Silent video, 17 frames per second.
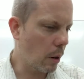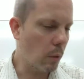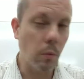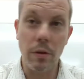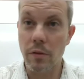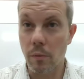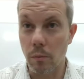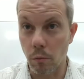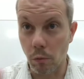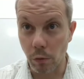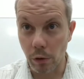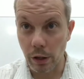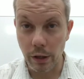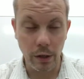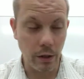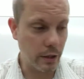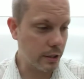out with some
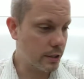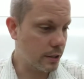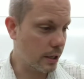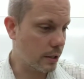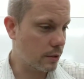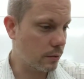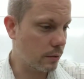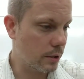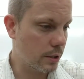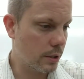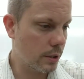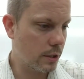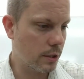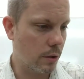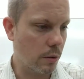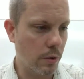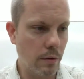really good accessories.
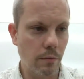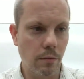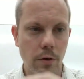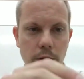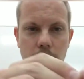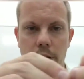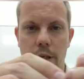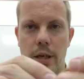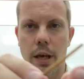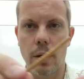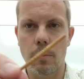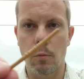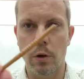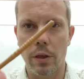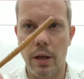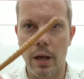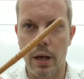So first he came
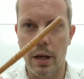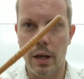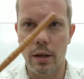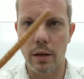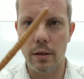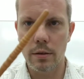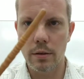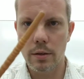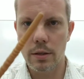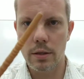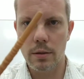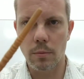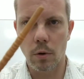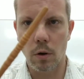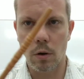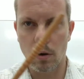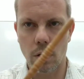with a
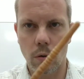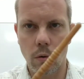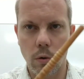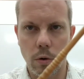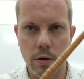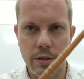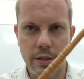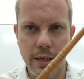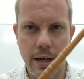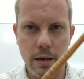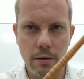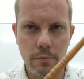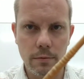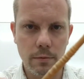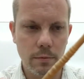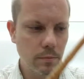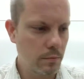small
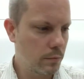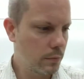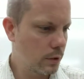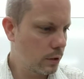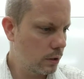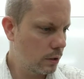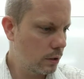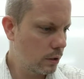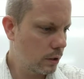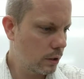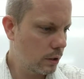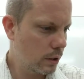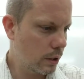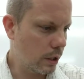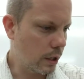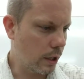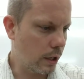quarterstaff.
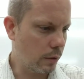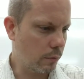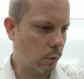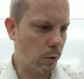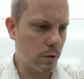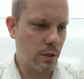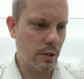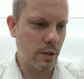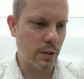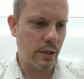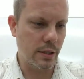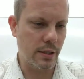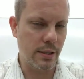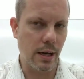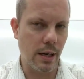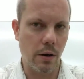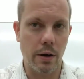And of course, this
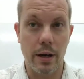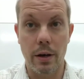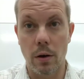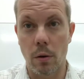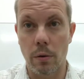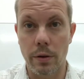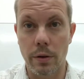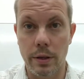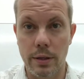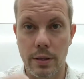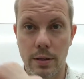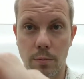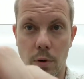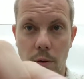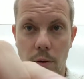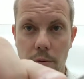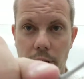is how I know this is
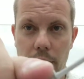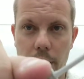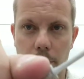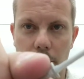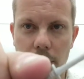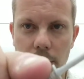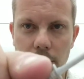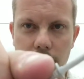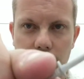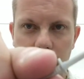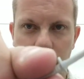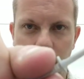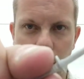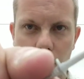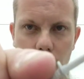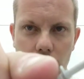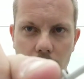probably Damian, is he
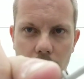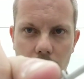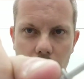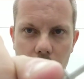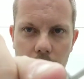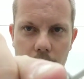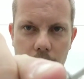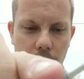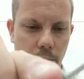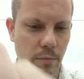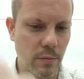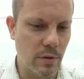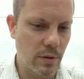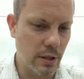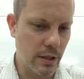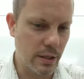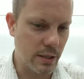gave
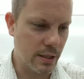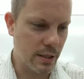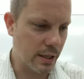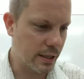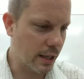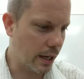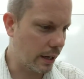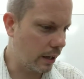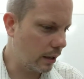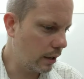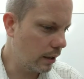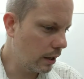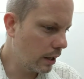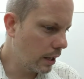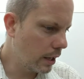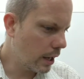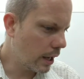him his katana.
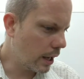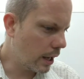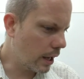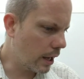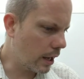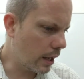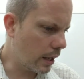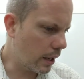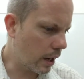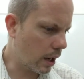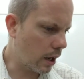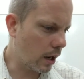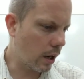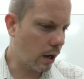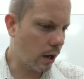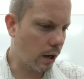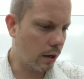
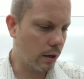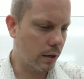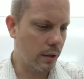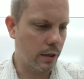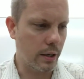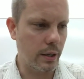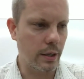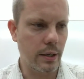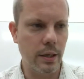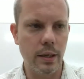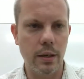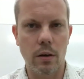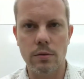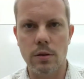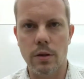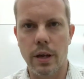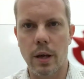And he
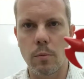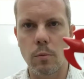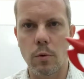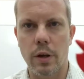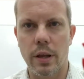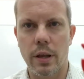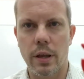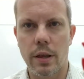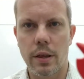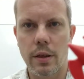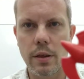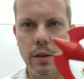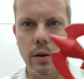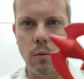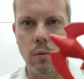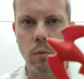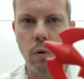also came with
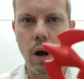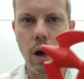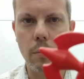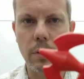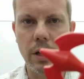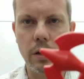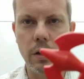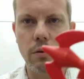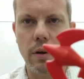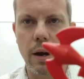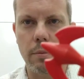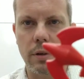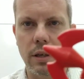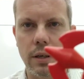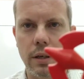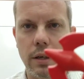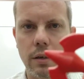the Robin
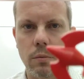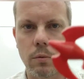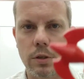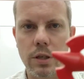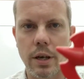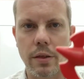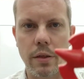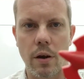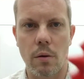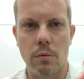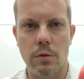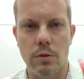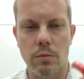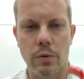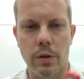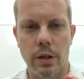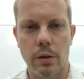grappling gun, which I thought
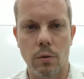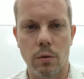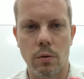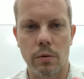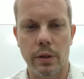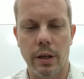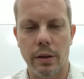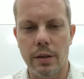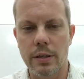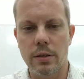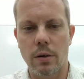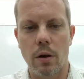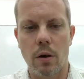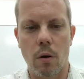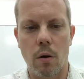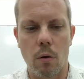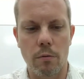was really cool. Now these
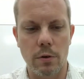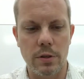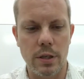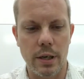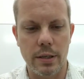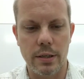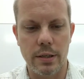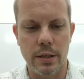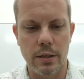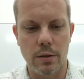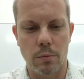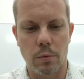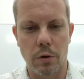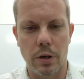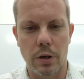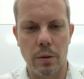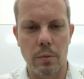are oversized, these are
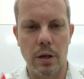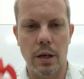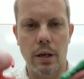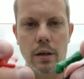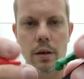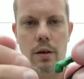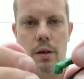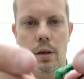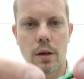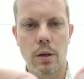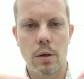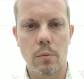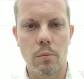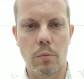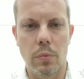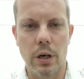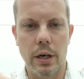pretty big,
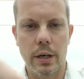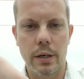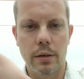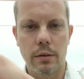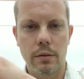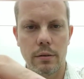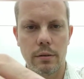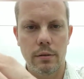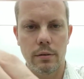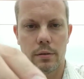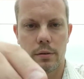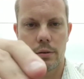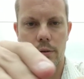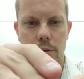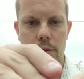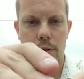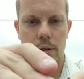but
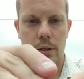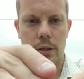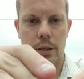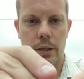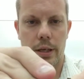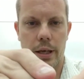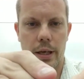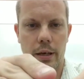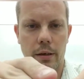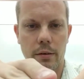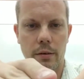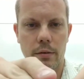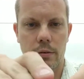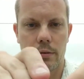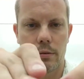again,